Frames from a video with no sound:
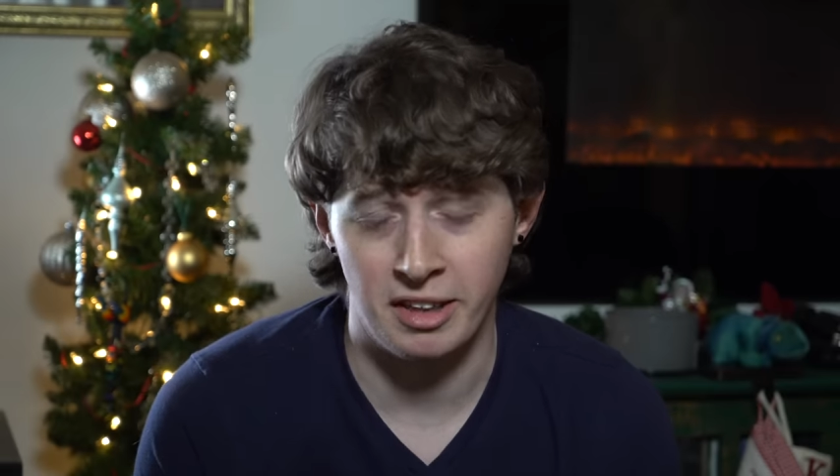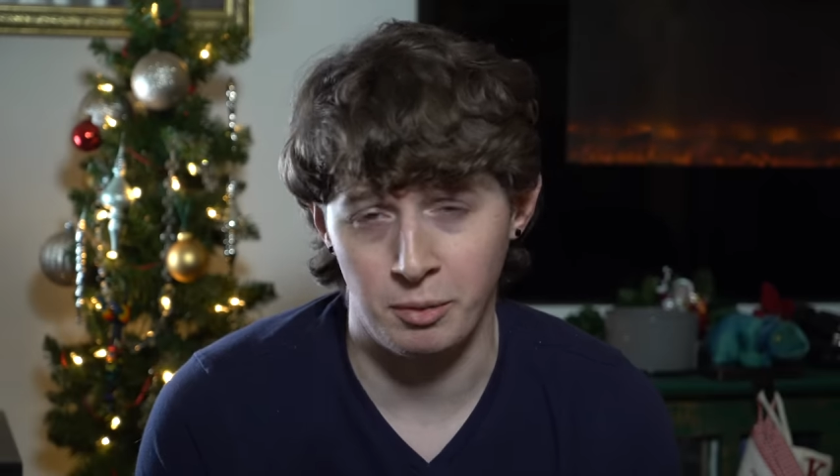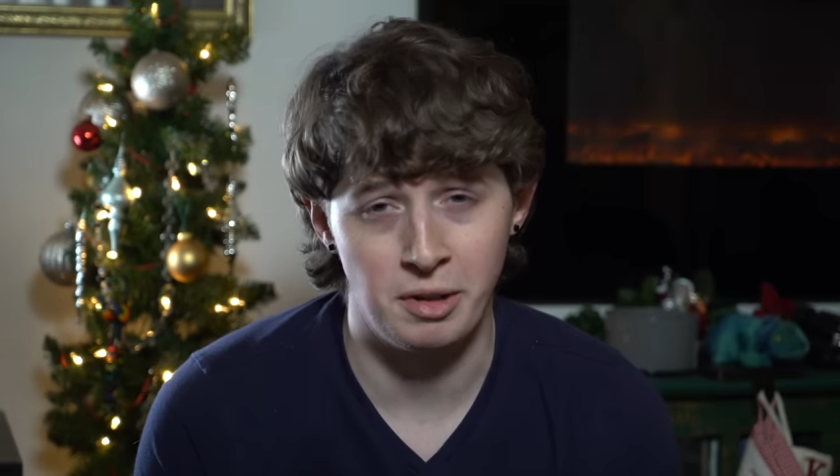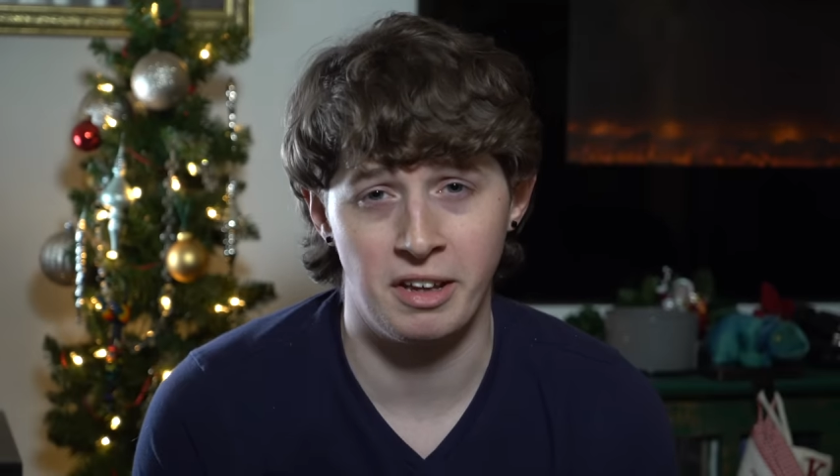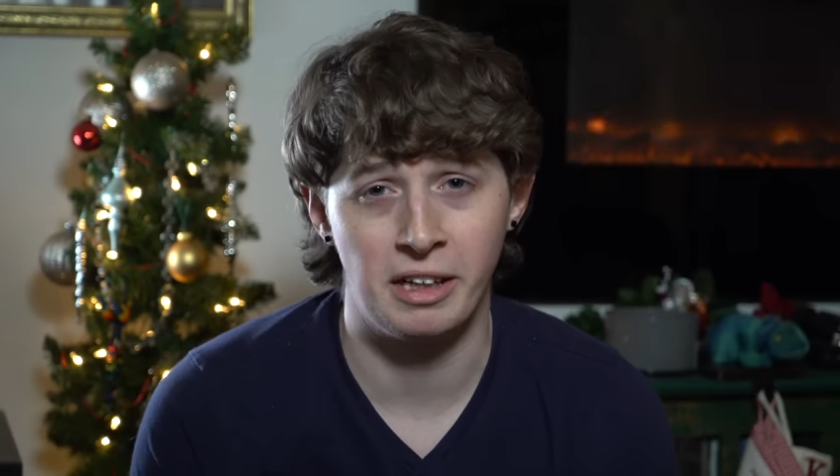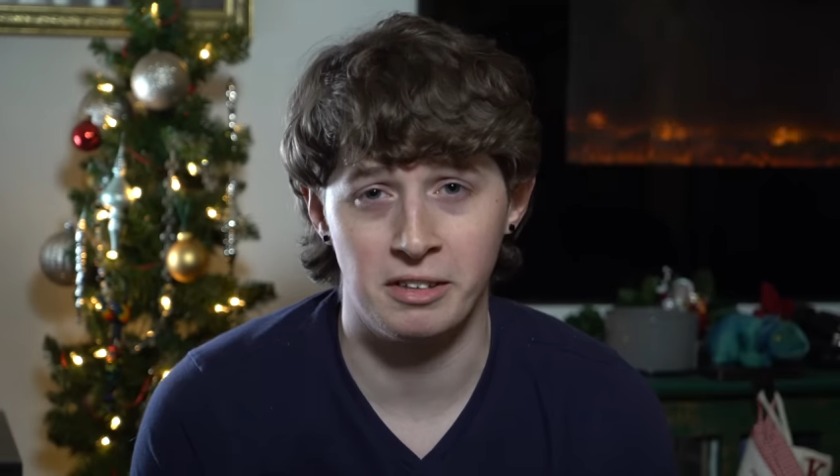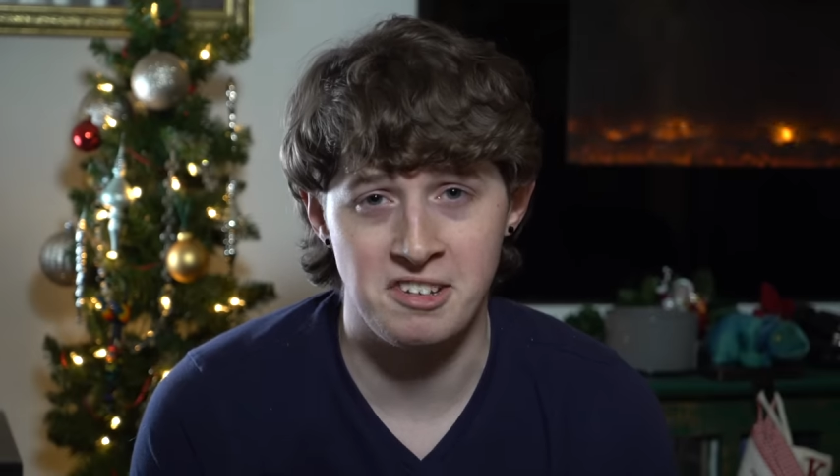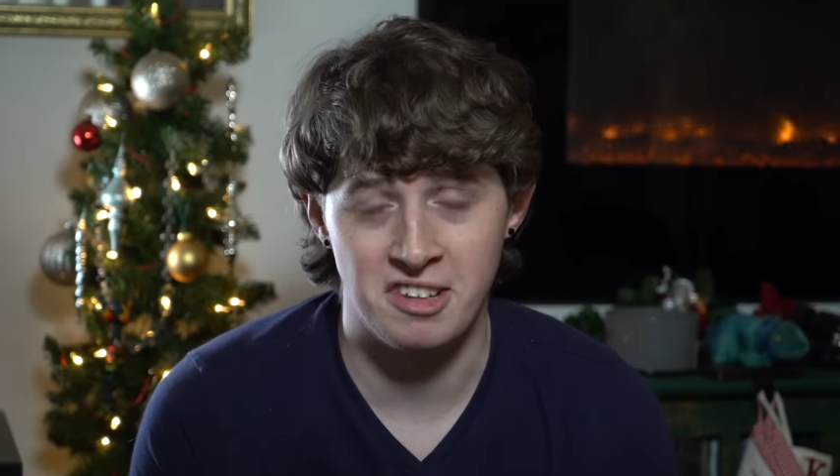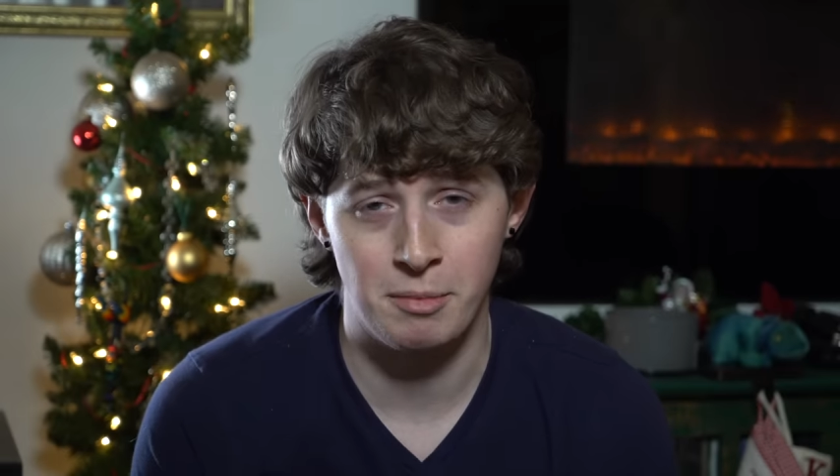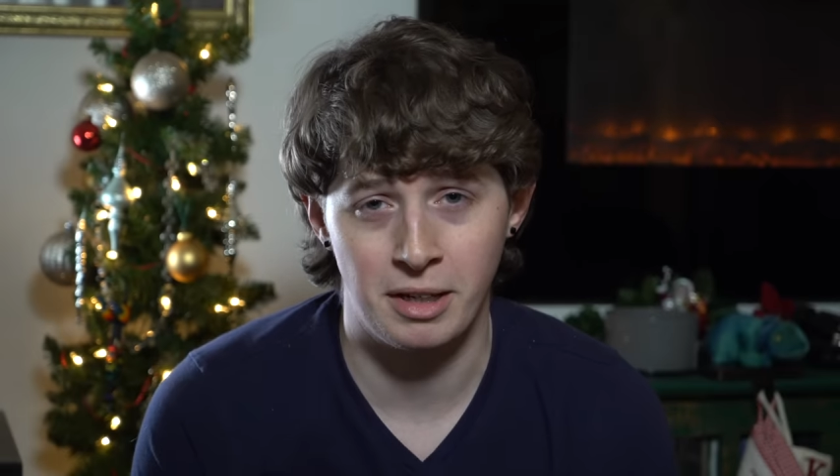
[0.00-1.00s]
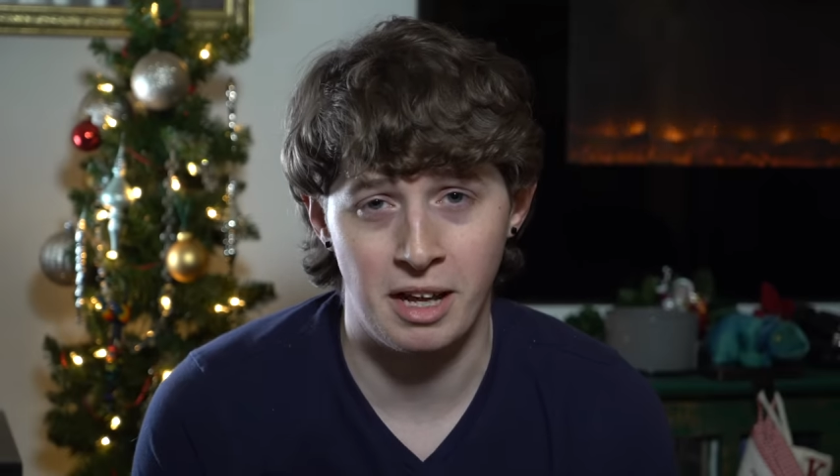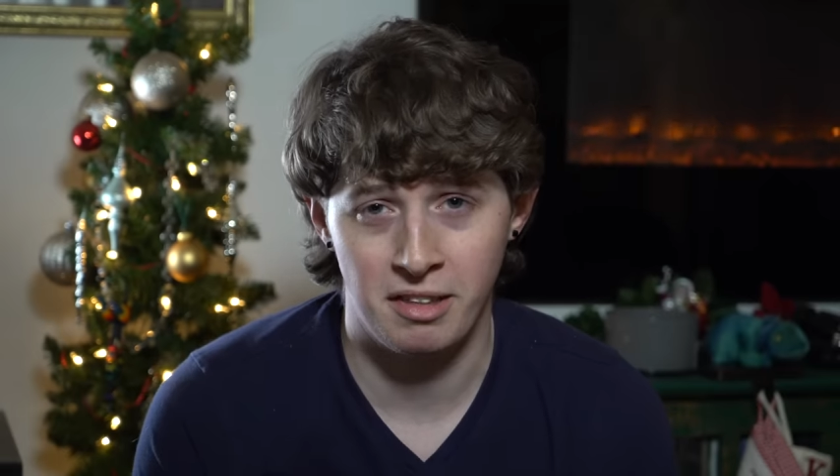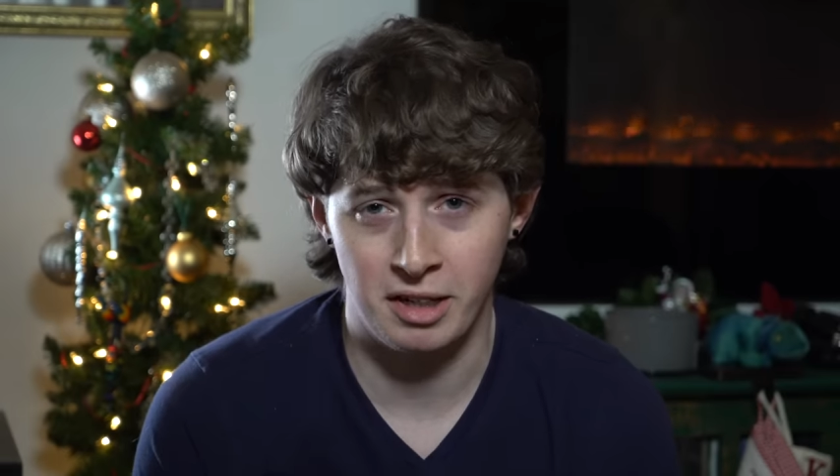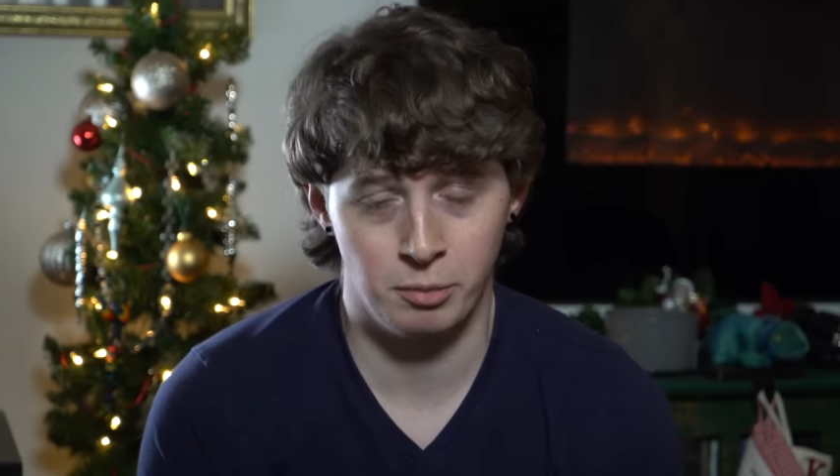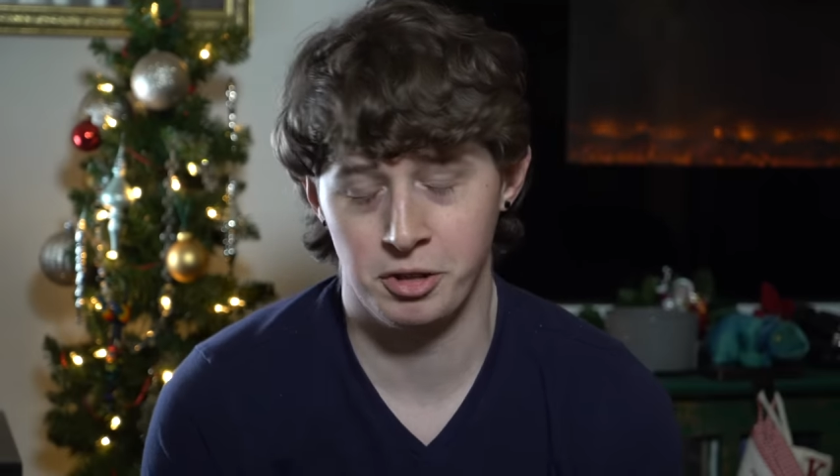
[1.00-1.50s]
like once I learn something I
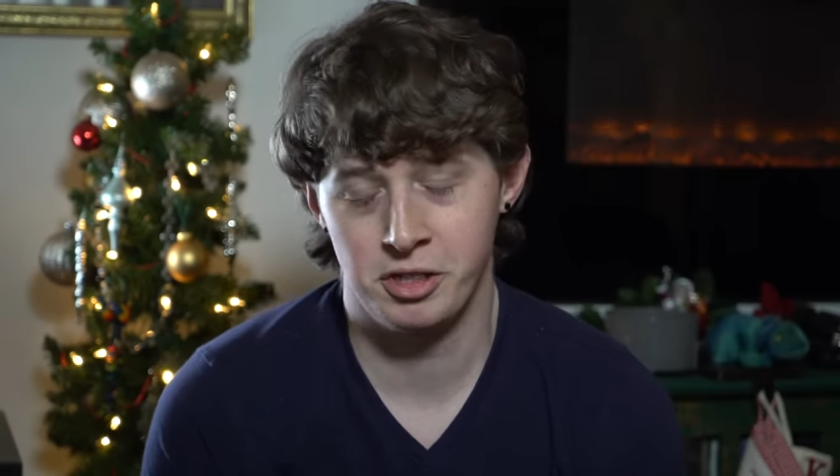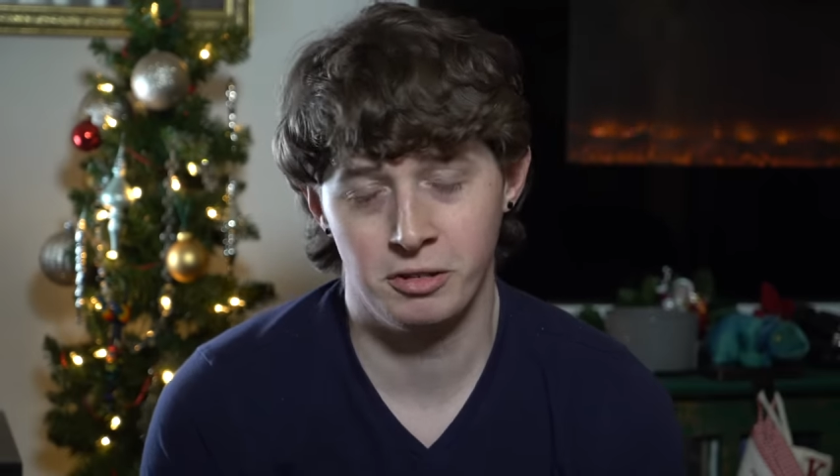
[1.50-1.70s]
think, well